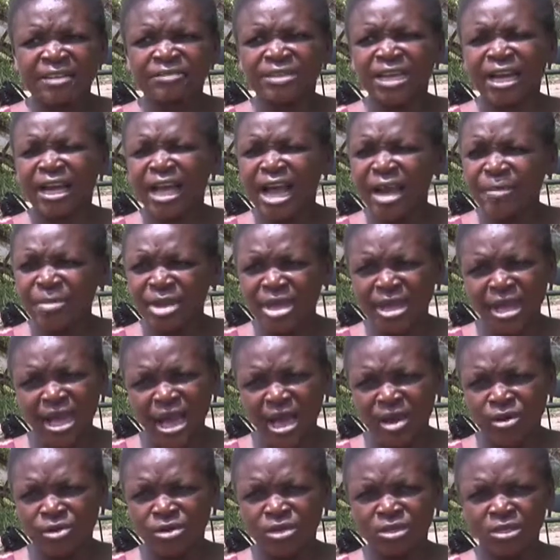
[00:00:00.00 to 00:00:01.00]
after coming
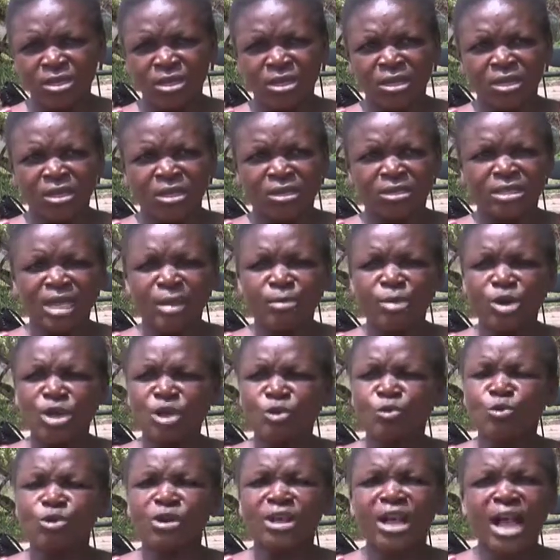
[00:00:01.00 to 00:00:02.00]
out, somebody
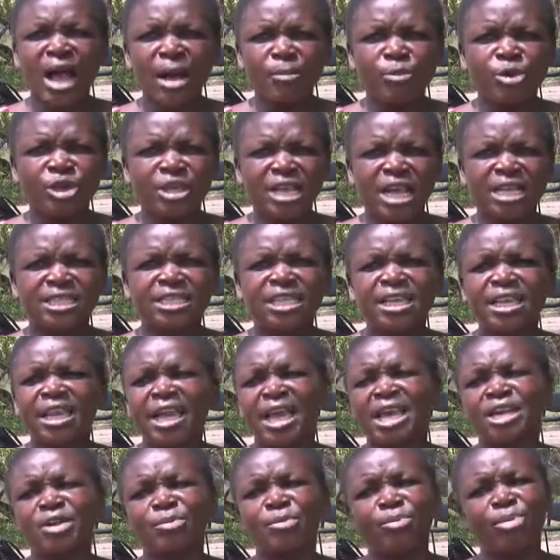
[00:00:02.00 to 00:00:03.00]
could come with a jig
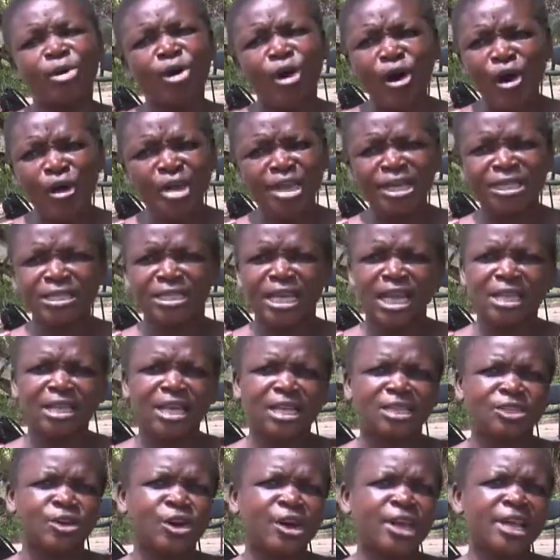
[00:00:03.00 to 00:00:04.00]
and pour inside
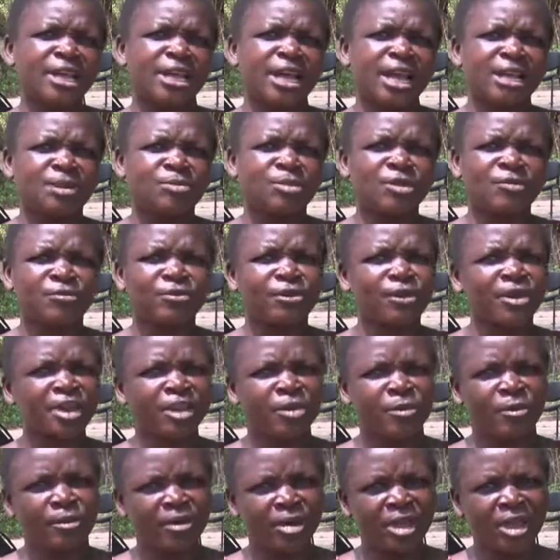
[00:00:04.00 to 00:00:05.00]
the toilet before
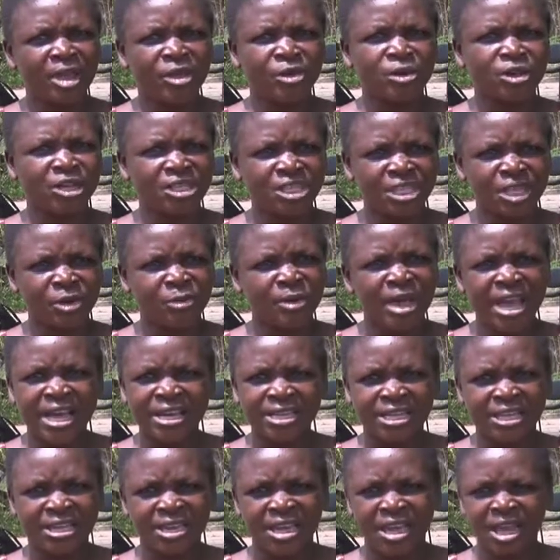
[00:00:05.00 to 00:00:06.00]
he or she
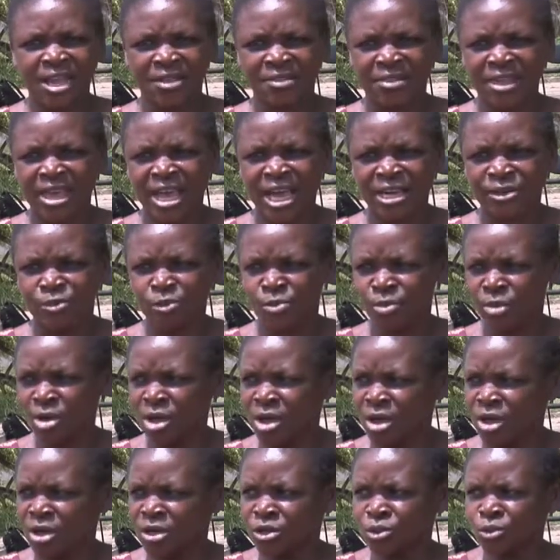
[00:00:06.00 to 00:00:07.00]
went there
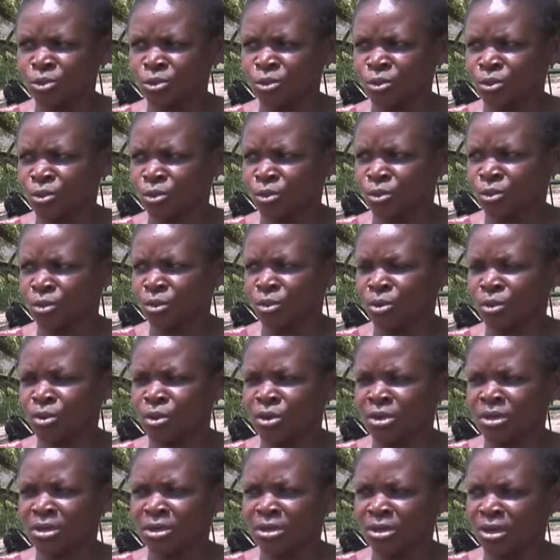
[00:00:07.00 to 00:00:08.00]
to
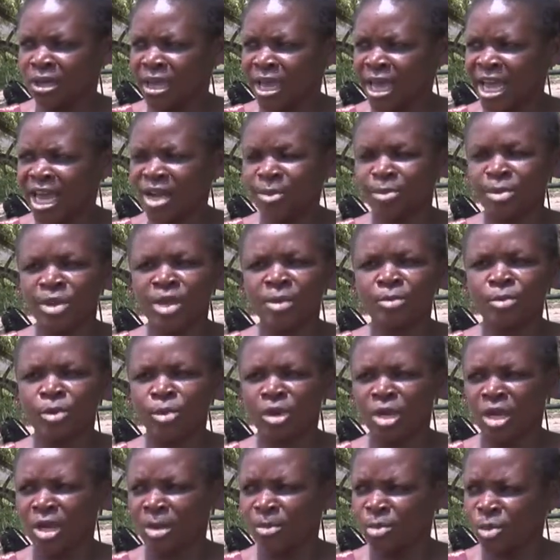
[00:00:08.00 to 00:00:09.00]
help him
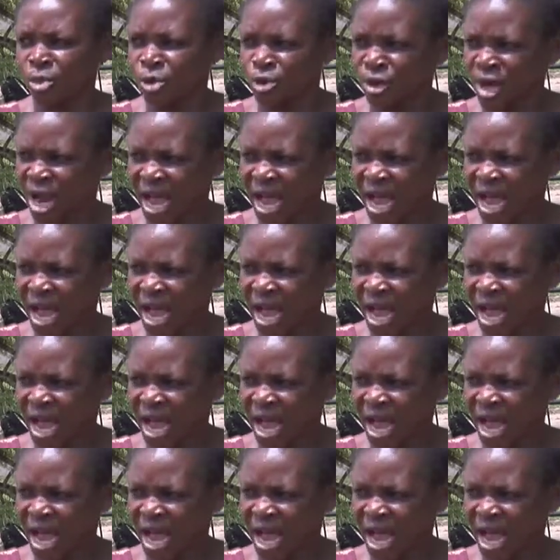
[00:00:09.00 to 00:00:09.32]
or